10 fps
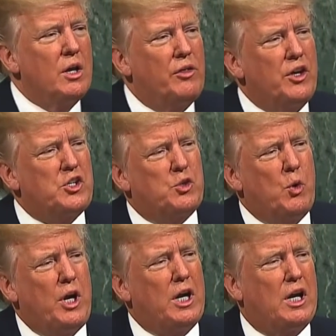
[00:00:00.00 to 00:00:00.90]
This
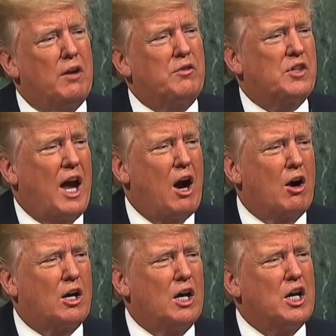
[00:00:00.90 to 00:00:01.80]
week gives
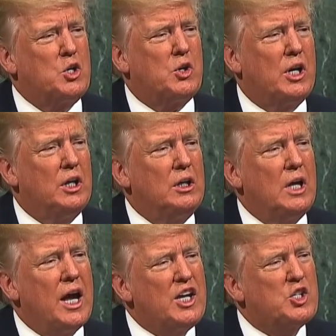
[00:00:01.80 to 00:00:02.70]
our country
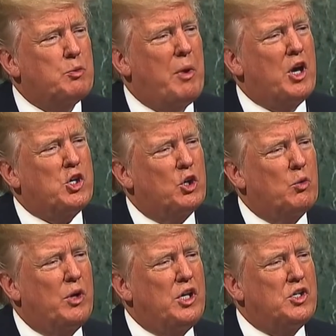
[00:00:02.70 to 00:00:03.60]
a special
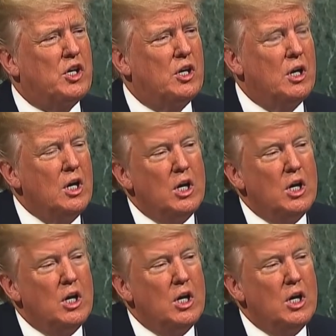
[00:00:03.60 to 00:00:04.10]
reason